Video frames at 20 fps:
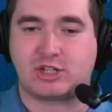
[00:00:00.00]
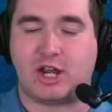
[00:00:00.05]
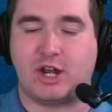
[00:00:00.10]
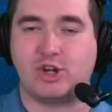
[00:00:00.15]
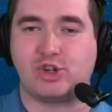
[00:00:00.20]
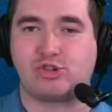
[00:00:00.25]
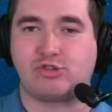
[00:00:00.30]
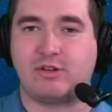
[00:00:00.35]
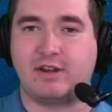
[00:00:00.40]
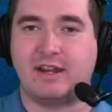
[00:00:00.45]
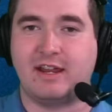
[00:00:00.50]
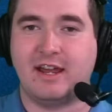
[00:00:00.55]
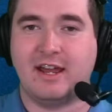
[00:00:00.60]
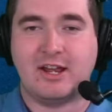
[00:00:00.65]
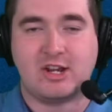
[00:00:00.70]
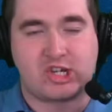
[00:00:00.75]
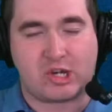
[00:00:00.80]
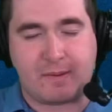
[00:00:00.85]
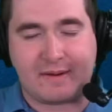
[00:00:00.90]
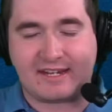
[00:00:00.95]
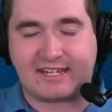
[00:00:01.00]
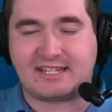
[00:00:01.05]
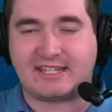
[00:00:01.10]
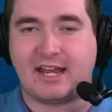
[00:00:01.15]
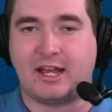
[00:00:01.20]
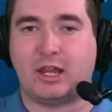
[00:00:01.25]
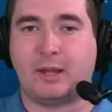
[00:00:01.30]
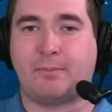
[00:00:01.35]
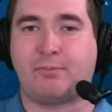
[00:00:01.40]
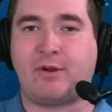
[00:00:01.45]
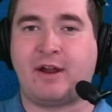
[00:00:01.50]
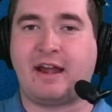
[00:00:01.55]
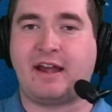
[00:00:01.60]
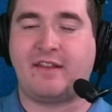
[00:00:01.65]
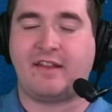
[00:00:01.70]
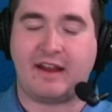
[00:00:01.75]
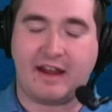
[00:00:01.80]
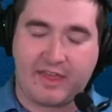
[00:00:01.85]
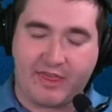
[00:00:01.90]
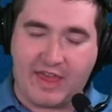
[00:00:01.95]
country should be
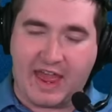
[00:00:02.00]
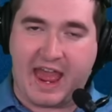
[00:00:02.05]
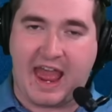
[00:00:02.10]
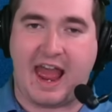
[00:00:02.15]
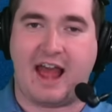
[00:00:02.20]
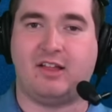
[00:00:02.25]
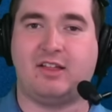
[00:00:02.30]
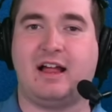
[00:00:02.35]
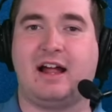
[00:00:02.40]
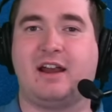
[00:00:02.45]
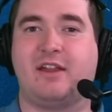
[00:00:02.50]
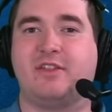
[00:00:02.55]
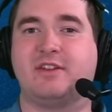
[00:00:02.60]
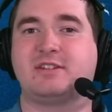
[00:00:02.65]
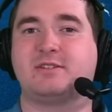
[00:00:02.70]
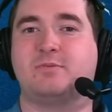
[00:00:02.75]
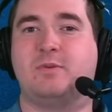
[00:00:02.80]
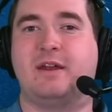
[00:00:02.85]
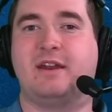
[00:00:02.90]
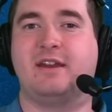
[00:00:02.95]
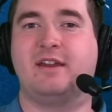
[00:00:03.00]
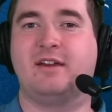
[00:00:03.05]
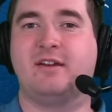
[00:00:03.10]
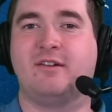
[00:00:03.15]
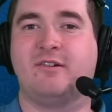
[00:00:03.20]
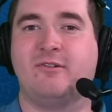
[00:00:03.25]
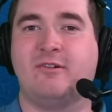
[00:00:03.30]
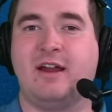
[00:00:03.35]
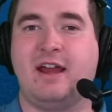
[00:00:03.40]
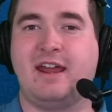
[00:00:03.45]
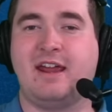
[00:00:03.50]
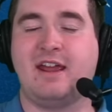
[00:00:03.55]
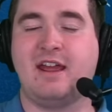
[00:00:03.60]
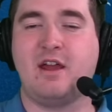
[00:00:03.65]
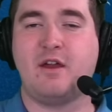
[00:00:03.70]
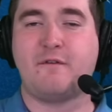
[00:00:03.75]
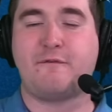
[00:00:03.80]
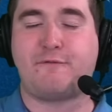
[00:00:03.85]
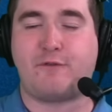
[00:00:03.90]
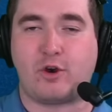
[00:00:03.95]
celebrating the hell out of this win, right?
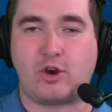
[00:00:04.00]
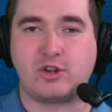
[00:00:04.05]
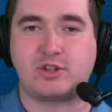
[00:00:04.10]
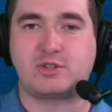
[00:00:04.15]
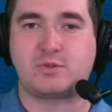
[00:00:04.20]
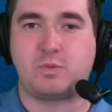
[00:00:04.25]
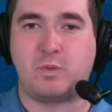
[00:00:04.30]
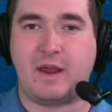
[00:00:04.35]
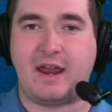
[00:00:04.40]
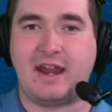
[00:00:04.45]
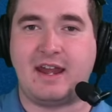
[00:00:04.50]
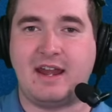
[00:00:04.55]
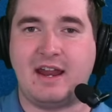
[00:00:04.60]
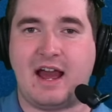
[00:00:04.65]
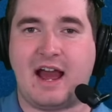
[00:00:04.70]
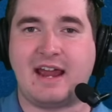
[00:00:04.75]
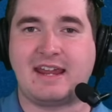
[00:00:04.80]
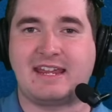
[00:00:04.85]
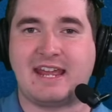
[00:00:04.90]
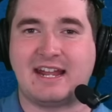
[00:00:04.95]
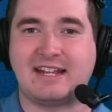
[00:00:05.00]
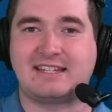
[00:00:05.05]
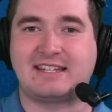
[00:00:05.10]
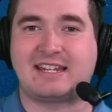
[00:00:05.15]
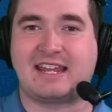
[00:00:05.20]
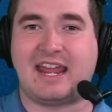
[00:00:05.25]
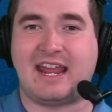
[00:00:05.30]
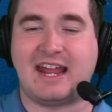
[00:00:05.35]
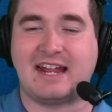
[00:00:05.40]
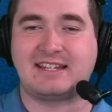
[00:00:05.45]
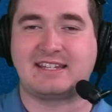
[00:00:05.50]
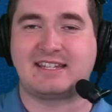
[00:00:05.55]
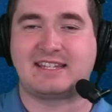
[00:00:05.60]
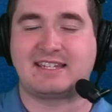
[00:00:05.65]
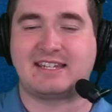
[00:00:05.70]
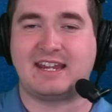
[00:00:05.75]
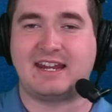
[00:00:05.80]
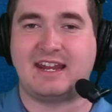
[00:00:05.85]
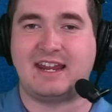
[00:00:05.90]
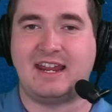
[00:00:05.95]
First win against Kansas
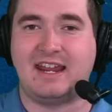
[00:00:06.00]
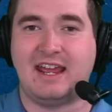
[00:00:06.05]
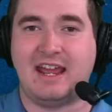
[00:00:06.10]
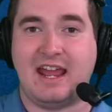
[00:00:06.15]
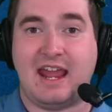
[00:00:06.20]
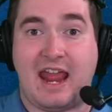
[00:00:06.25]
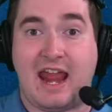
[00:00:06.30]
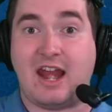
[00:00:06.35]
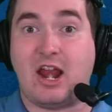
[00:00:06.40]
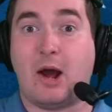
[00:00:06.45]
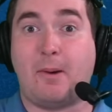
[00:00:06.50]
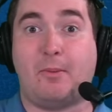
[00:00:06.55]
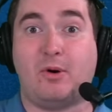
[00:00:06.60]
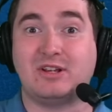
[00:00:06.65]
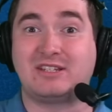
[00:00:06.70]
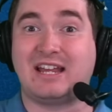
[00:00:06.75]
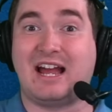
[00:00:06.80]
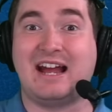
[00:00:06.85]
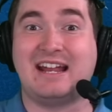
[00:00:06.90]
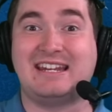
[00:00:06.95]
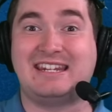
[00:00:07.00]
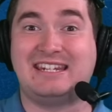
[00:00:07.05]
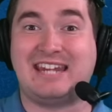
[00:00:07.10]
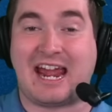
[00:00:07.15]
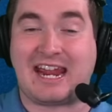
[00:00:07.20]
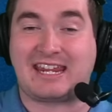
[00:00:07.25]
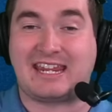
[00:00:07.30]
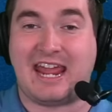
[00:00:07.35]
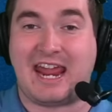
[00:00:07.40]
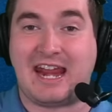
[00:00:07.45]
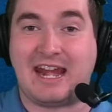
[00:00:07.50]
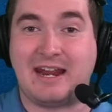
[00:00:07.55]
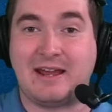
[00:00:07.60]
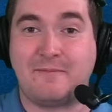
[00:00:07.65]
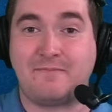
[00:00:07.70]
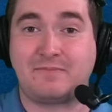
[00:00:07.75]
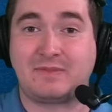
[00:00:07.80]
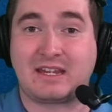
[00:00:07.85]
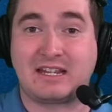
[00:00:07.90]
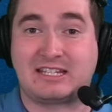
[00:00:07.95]
City in almost a decade
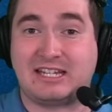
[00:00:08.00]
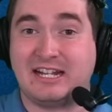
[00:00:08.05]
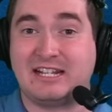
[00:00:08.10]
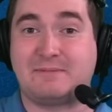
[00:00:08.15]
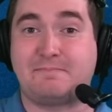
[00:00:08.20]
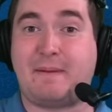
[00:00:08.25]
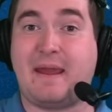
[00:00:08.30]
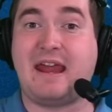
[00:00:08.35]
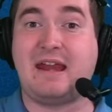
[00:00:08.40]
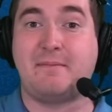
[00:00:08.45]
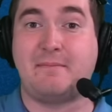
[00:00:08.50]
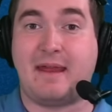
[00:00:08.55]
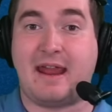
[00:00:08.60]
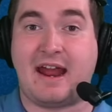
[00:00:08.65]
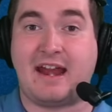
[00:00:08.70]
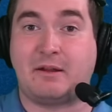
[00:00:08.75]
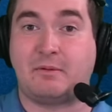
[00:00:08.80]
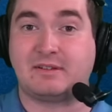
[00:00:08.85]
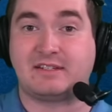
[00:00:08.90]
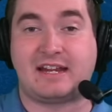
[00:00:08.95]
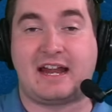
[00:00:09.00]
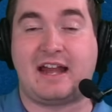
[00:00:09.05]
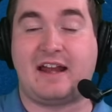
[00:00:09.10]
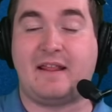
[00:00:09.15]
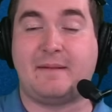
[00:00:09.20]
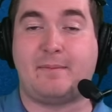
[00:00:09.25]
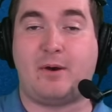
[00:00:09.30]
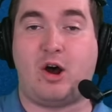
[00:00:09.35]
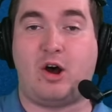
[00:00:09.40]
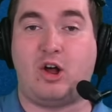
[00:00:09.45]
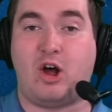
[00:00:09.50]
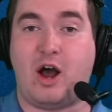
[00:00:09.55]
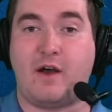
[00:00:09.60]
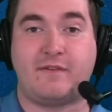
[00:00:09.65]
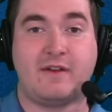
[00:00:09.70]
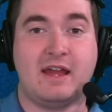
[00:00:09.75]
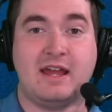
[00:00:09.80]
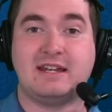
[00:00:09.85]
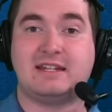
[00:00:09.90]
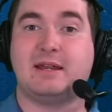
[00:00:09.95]
since Peyton Manning was handing the ball off
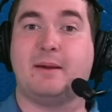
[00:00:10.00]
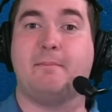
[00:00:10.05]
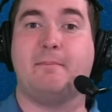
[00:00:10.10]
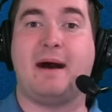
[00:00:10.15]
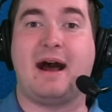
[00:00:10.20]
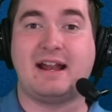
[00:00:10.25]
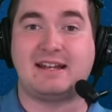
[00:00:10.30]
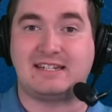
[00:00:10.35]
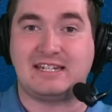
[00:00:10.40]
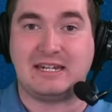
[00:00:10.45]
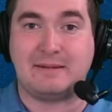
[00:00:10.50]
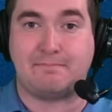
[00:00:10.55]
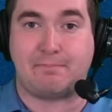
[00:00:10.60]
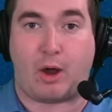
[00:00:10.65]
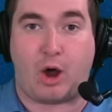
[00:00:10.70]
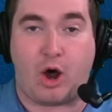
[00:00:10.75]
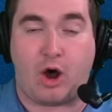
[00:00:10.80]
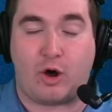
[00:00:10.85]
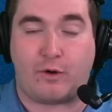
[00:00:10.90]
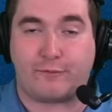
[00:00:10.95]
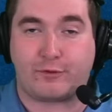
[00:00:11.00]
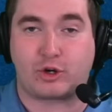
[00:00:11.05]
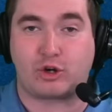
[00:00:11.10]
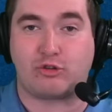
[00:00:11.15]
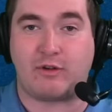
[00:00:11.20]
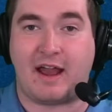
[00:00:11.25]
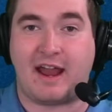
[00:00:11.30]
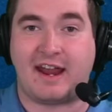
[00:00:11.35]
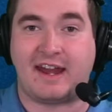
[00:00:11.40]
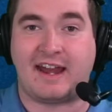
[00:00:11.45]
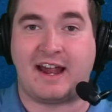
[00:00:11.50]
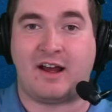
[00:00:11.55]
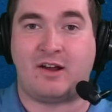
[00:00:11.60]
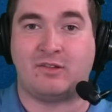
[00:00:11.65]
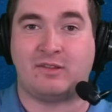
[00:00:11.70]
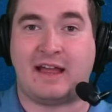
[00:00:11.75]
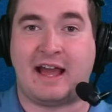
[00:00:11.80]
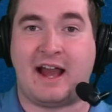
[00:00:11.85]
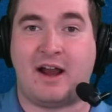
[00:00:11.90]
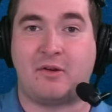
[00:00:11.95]
to Montee Ball for crying out
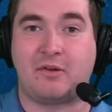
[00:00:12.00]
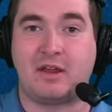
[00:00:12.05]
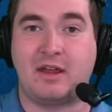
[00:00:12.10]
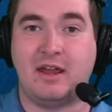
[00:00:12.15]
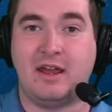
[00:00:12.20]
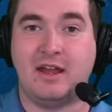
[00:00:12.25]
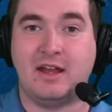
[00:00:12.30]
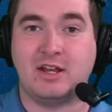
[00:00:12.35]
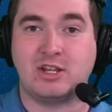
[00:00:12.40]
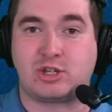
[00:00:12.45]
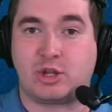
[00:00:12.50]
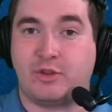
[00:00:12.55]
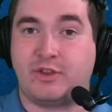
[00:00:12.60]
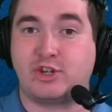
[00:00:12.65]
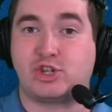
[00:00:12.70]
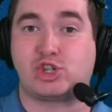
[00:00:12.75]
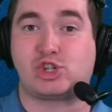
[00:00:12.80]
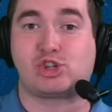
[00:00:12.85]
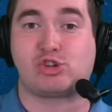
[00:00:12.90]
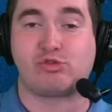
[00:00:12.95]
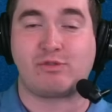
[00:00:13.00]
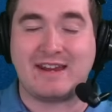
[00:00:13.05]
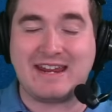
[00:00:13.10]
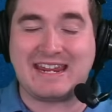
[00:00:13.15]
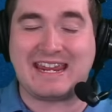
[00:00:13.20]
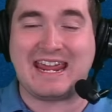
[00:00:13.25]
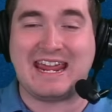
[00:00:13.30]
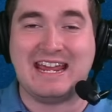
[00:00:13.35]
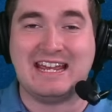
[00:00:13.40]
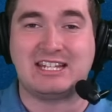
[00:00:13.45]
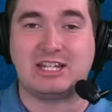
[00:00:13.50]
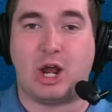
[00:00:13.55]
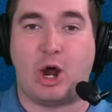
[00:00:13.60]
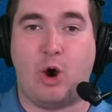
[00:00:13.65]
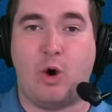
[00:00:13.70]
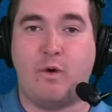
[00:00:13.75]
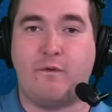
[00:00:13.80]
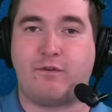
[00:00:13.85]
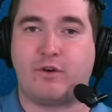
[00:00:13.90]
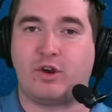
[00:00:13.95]
loud. So the streak is
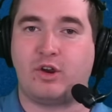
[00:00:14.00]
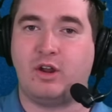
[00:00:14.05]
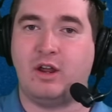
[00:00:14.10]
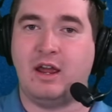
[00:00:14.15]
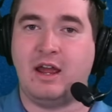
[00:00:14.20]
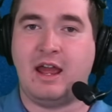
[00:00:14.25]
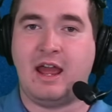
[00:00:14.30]
over.